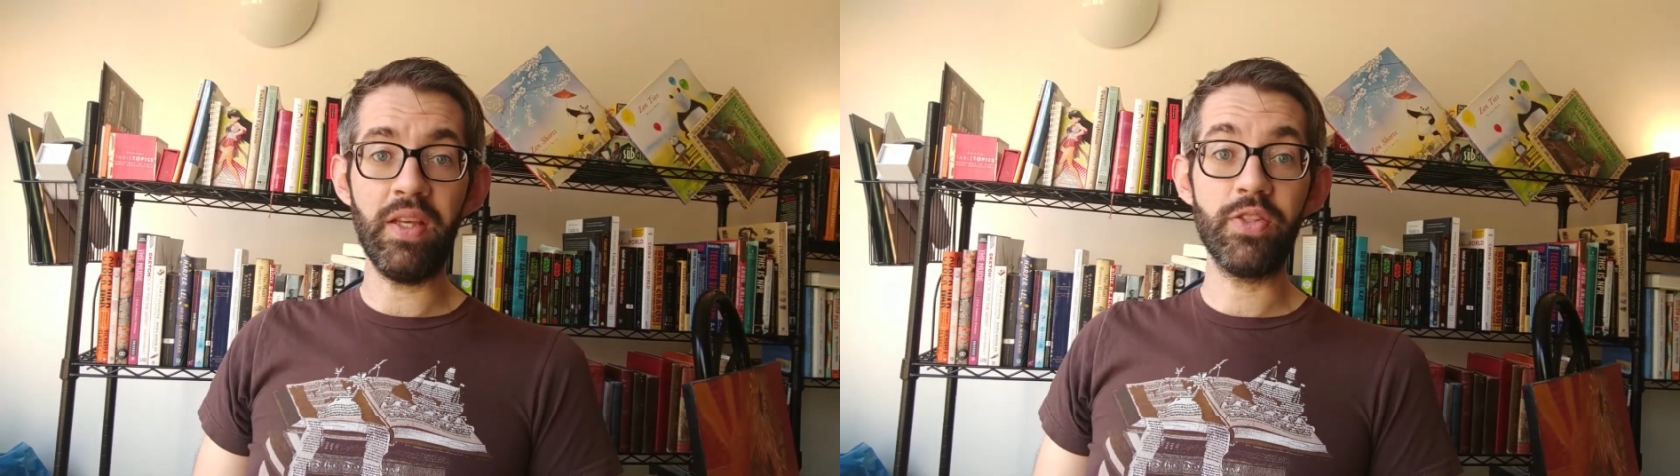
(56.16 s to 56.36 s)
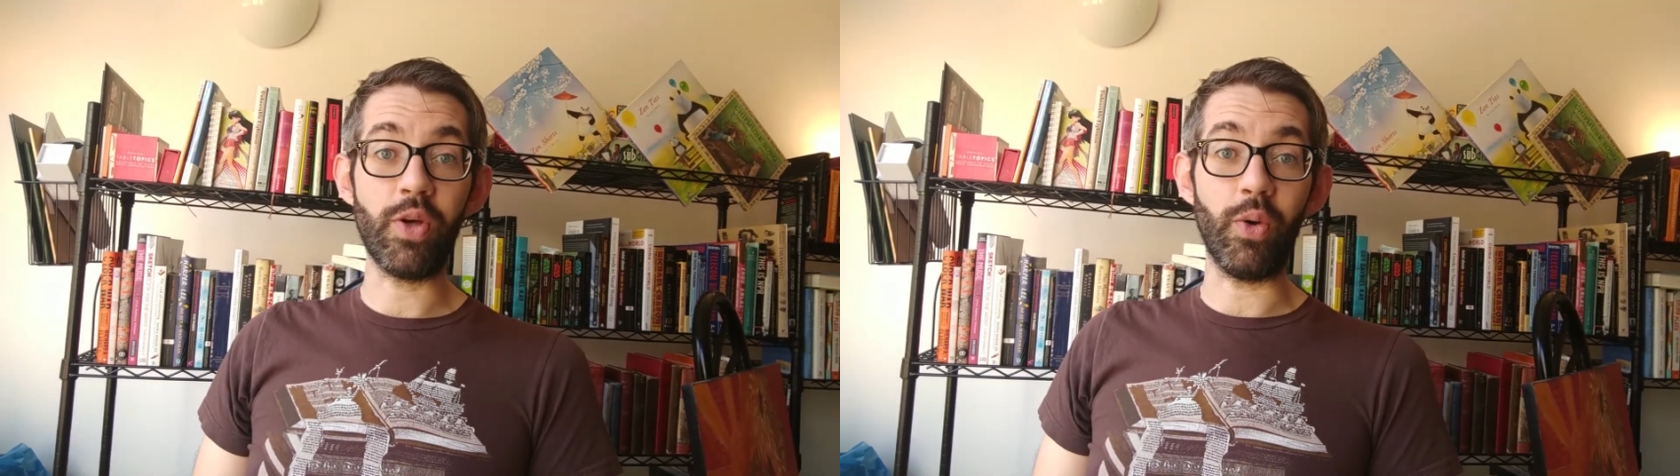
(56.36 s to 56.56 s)

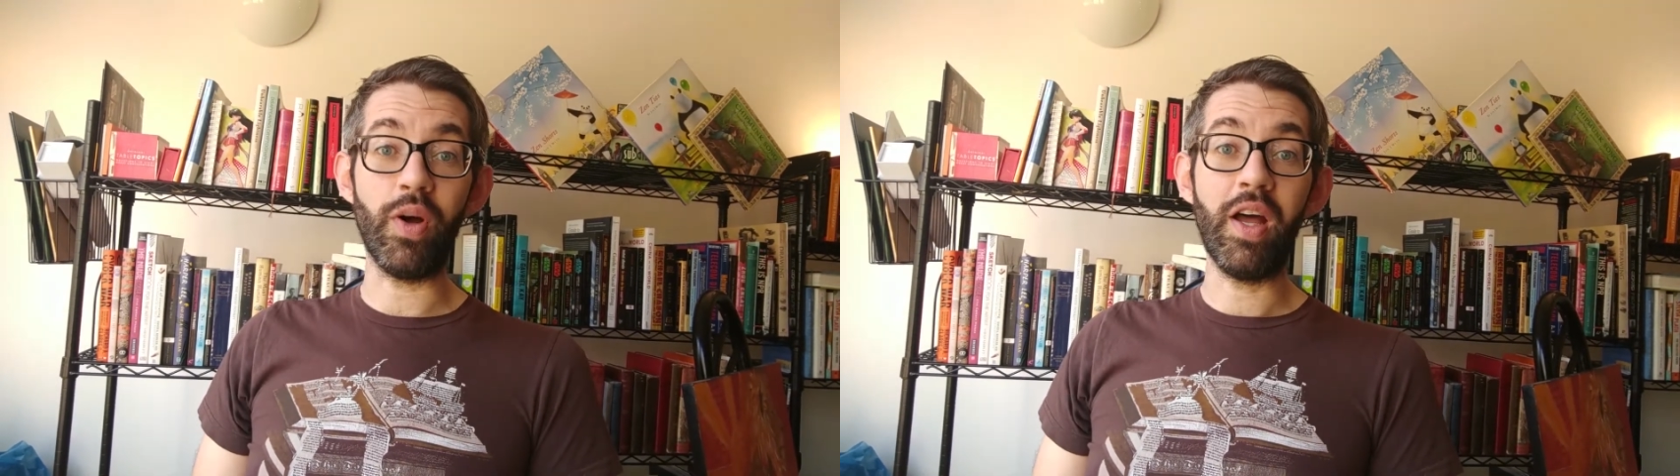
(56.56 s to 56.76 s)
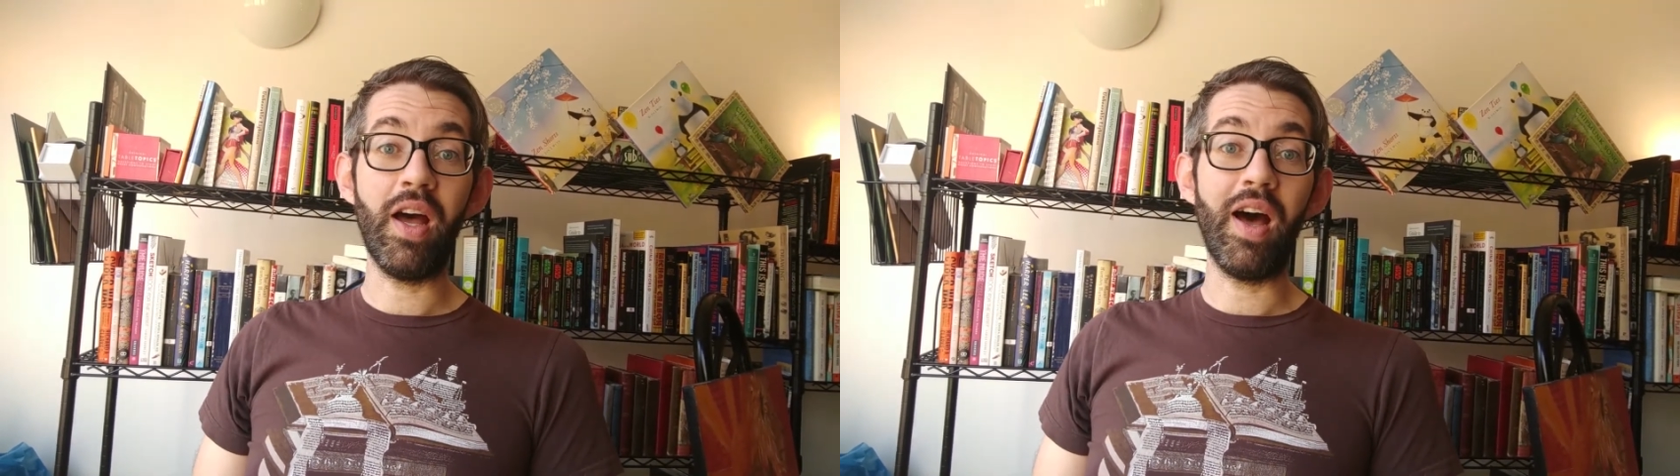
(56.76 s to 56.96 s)

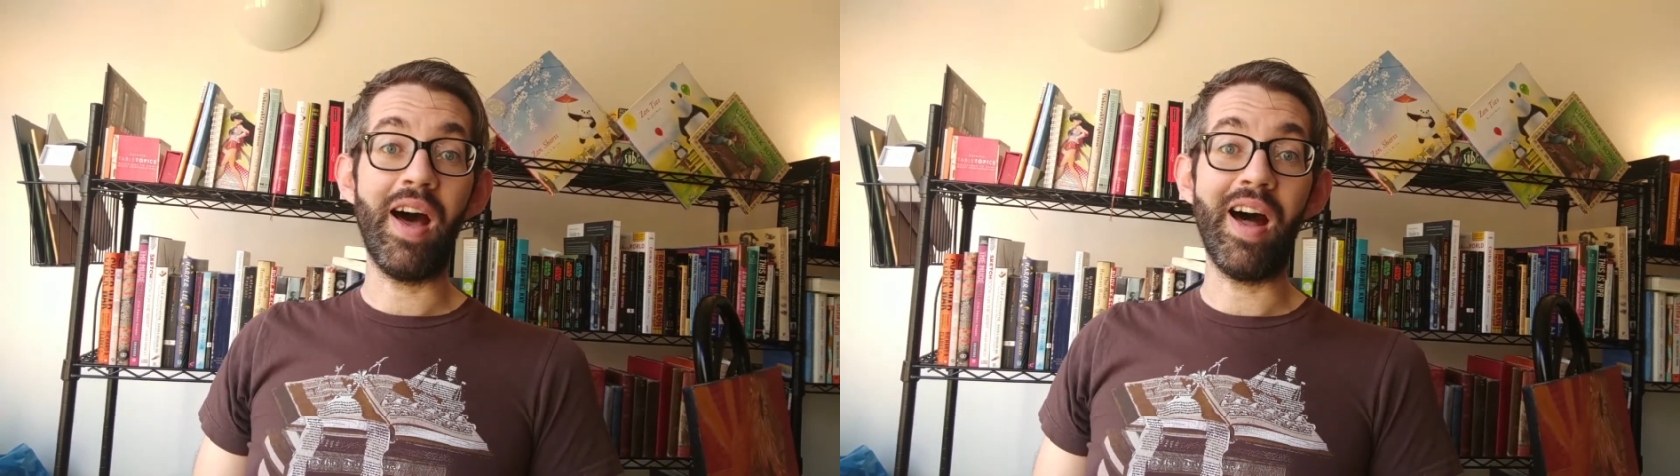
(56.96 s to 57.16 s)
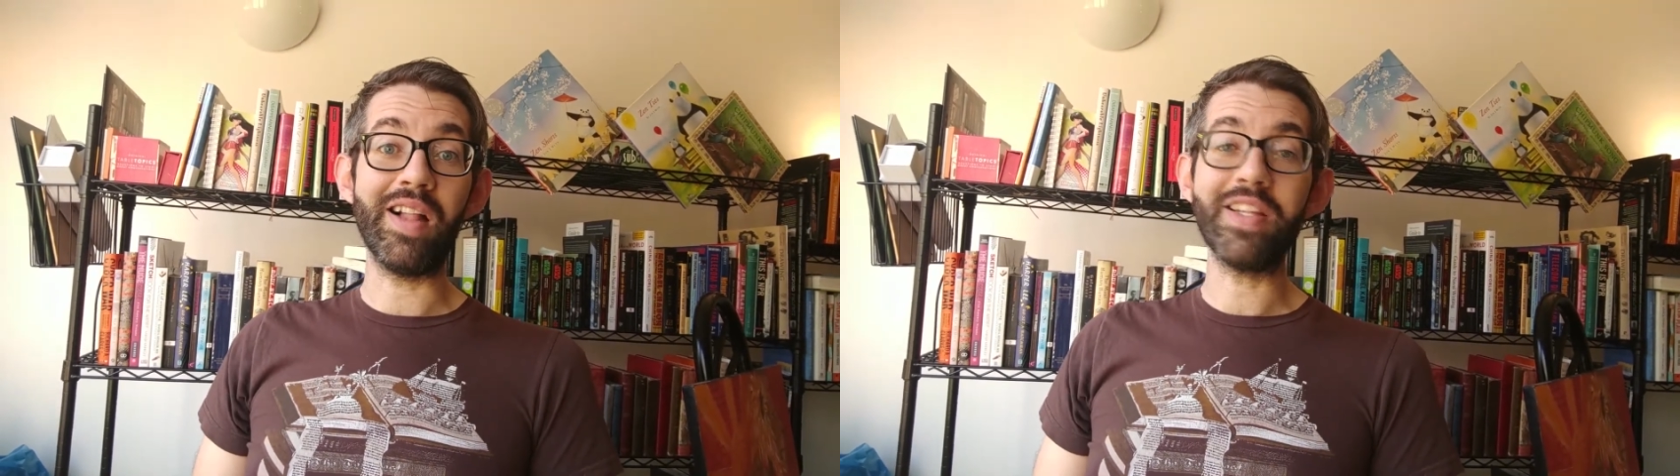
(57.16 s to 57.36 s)
So,
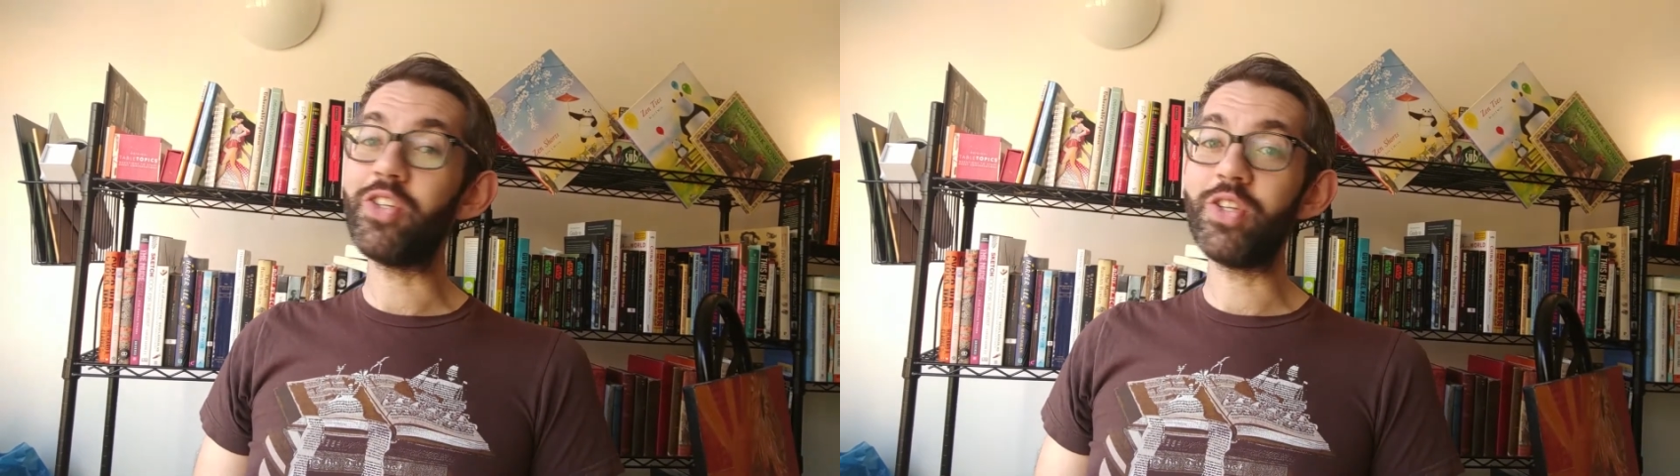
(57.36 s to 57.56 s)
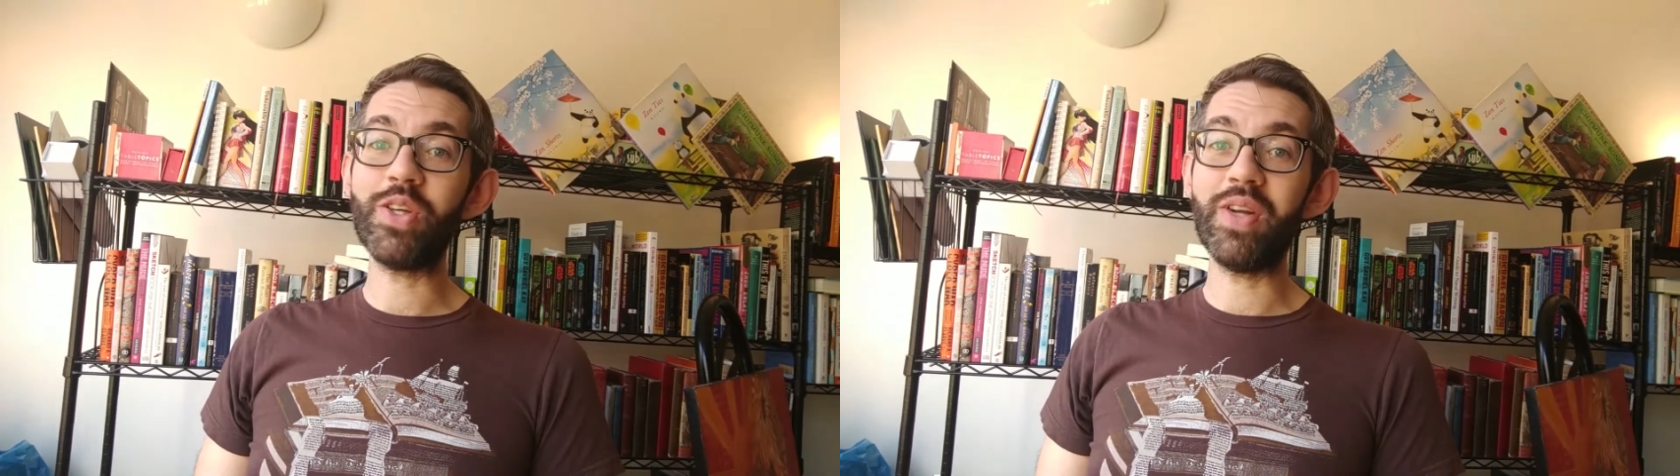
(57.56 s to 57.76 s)

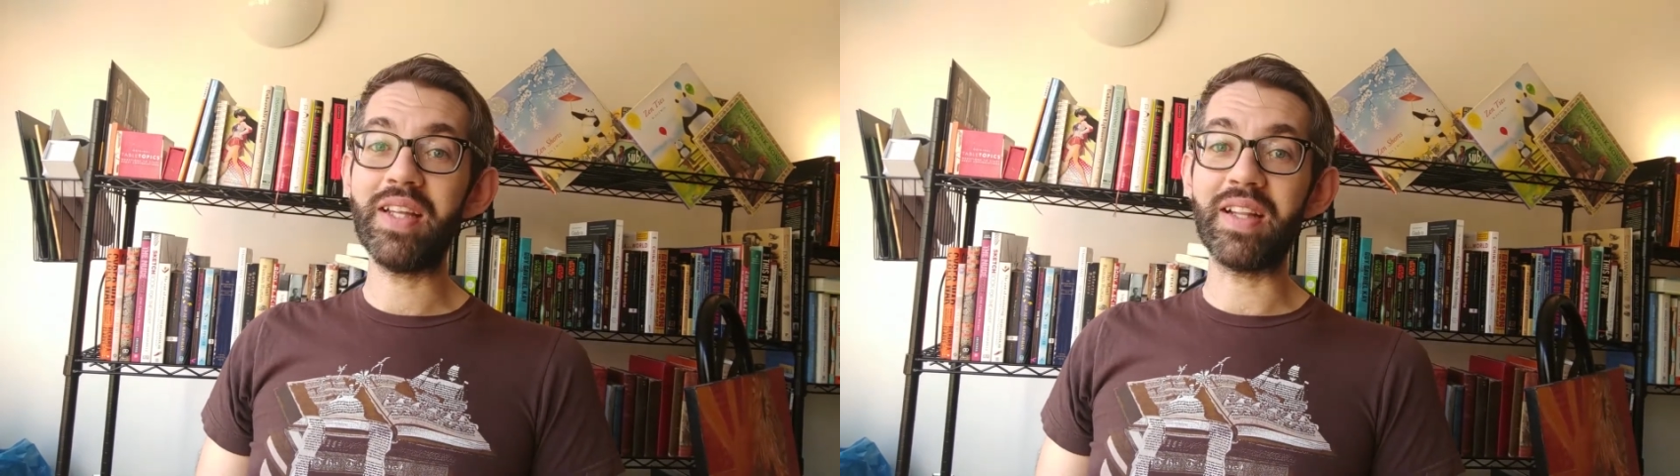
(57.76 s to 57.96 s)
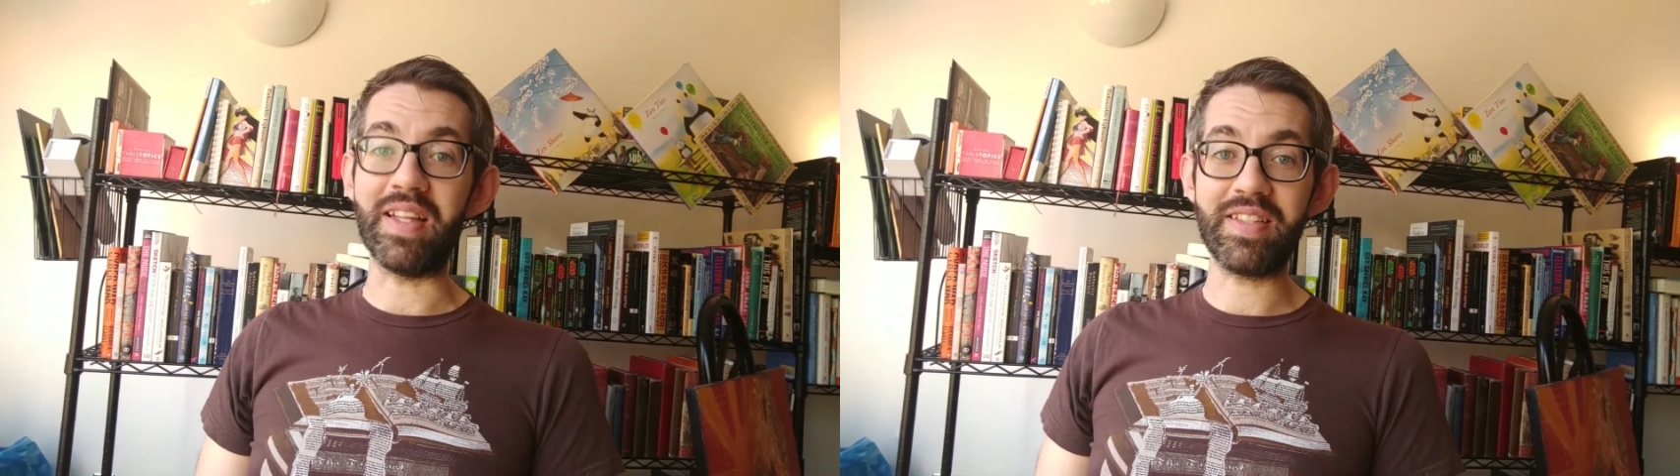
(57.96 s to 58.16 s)
let's just go
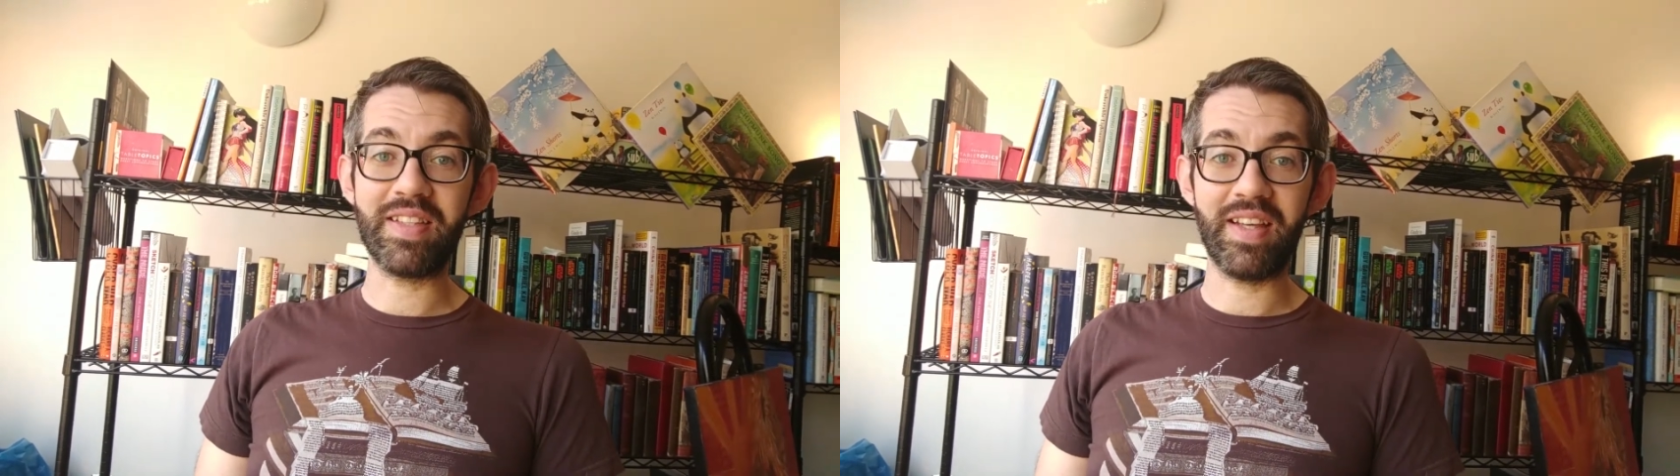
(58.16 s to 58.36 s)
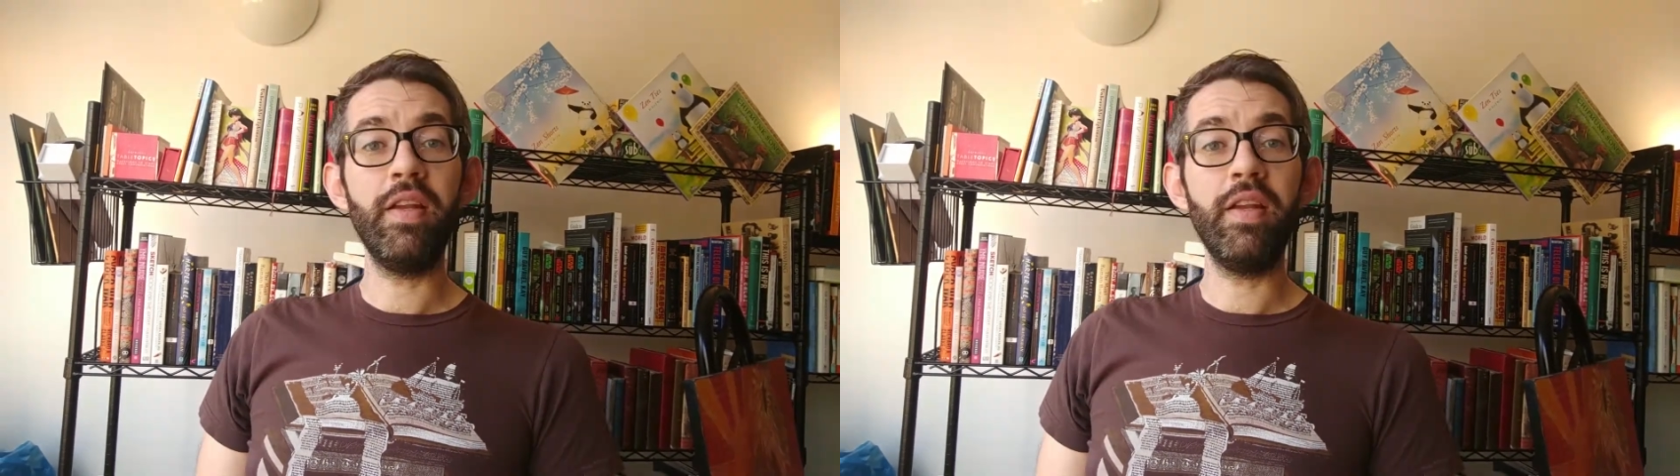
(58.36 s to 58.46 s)
down the list.